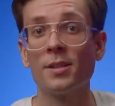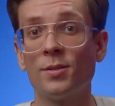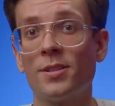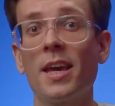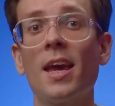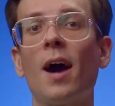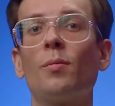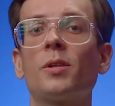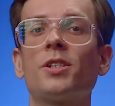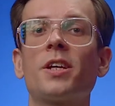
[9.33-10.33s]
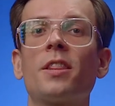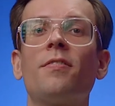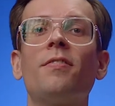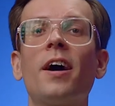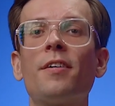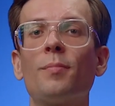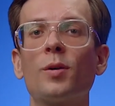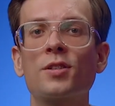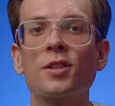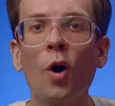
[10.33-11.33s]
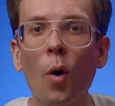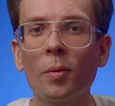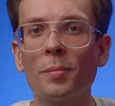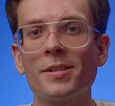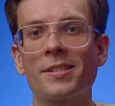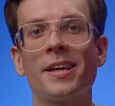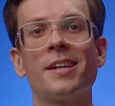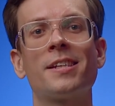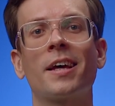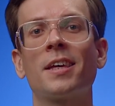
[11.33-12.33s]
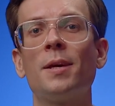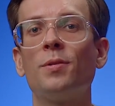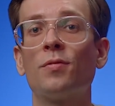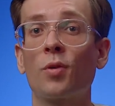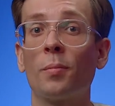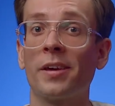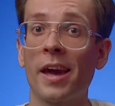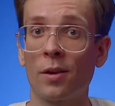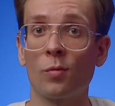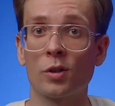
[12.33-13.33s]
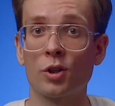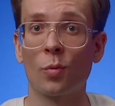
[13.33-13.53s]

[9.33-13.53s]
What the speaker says: Today, I want to share the 5 most common mistakes that keep you from getting what you